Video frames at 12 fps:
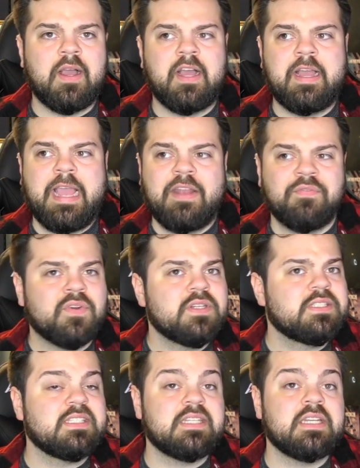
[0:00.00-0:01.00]
Uh, at
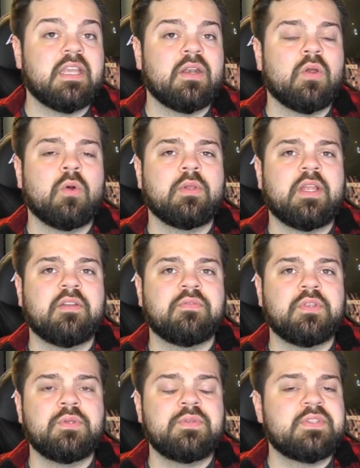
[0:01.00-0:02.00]
first, it didn't get a whole lot of
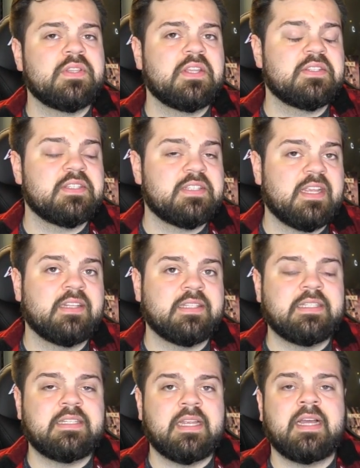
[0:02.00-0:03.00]
views, and then Stan
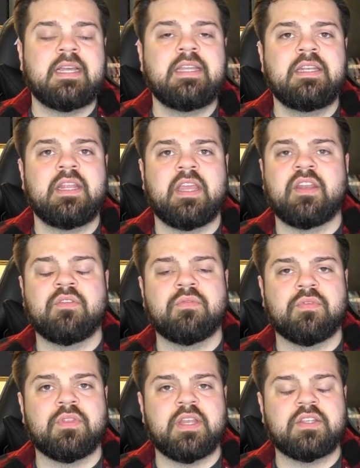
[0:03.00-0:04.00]
Lee died, and
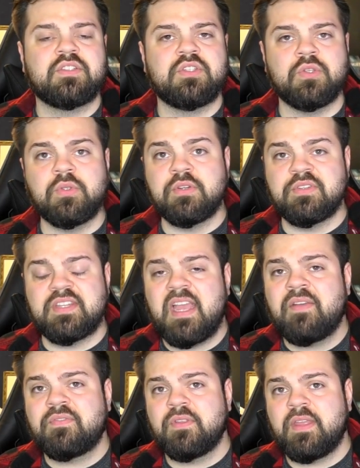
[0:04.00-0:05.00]
for the next two years
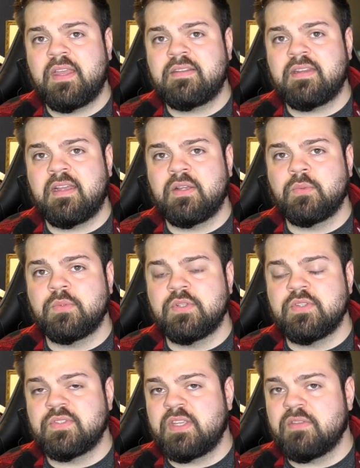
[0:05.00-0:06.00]
after that, I
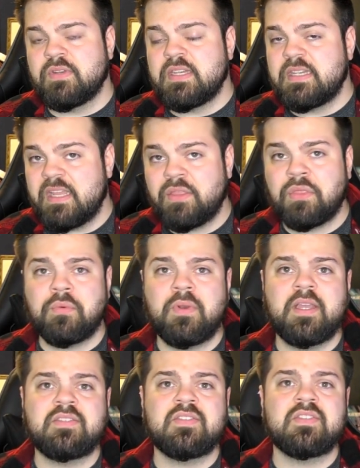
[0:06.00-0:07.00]
was given death
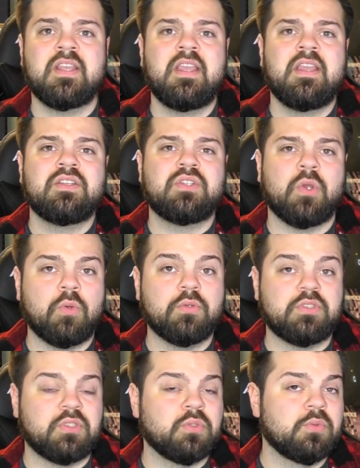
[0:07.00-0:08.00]
threats,
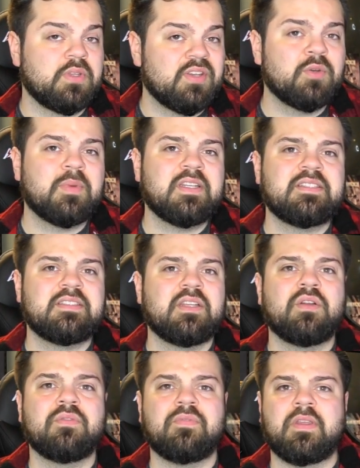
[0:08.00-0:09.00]
told to kill
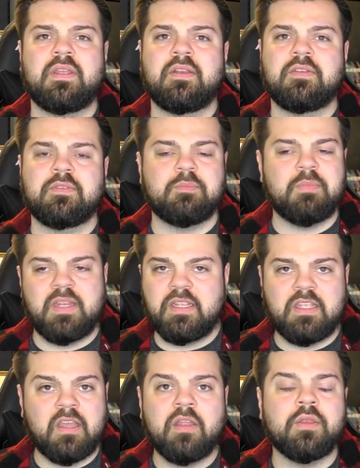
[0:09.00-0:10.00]
myself, and
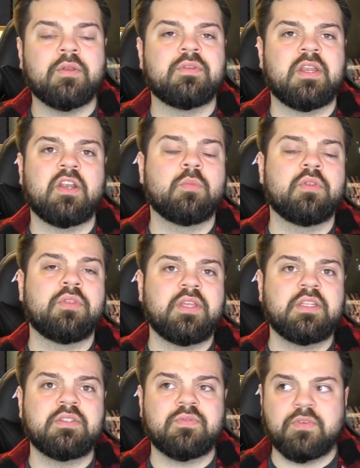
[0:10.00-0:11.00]
many other terrible
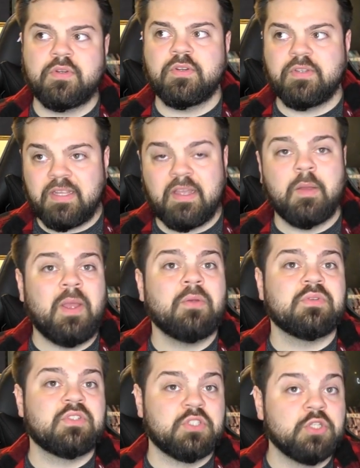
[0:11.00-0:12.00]
things for
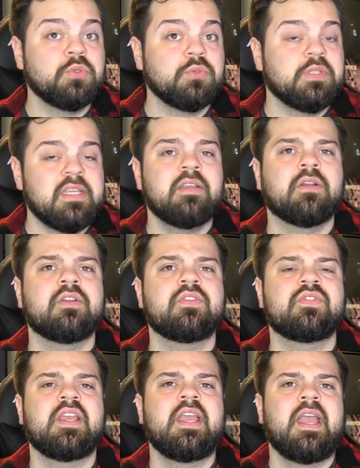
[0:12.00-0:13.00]
about two
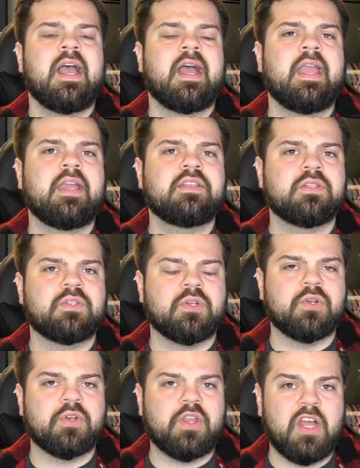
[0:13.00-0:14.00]
years. I had to
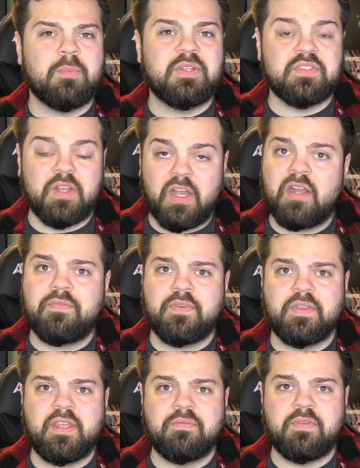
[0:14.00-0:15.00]
turn comments off
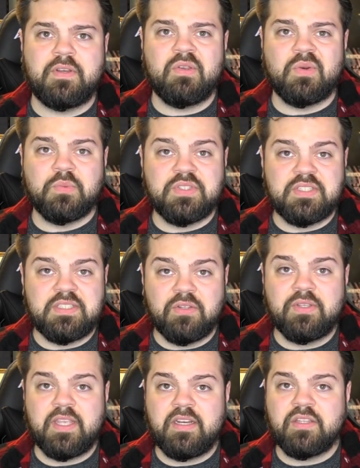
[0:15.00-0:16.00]
on that video and was
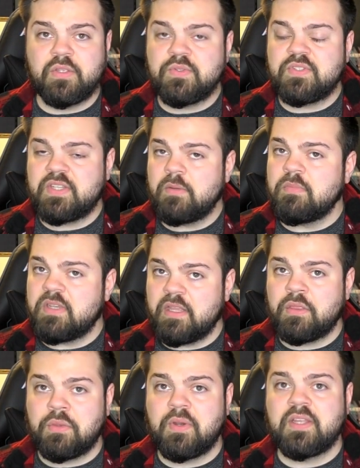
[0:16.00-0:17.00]
still getting those same
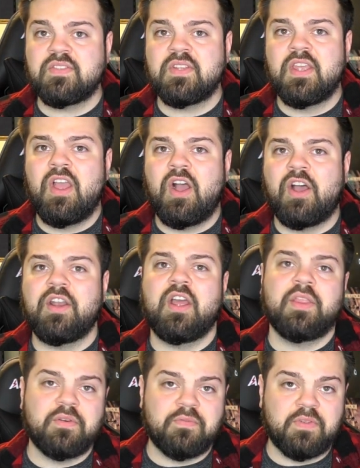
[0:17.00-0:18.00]
death threats on
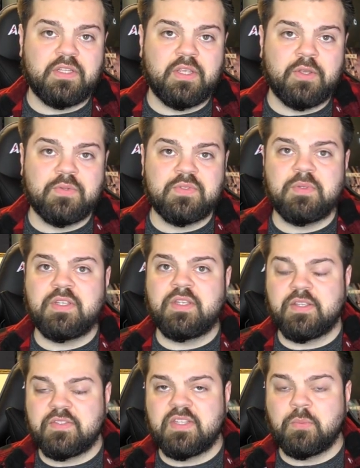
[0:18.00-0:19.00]
other videos
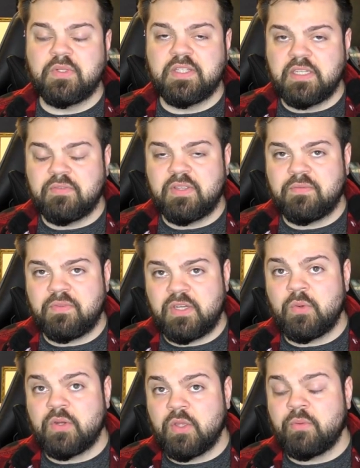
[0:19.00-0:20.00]
because they would leave that
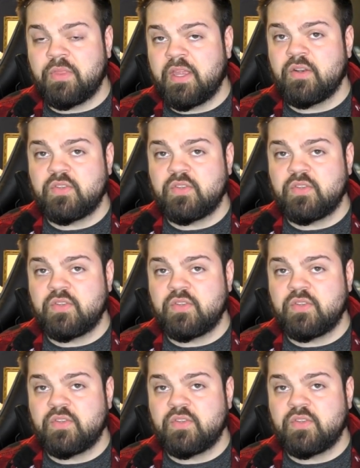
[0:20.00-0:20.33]
video and go there.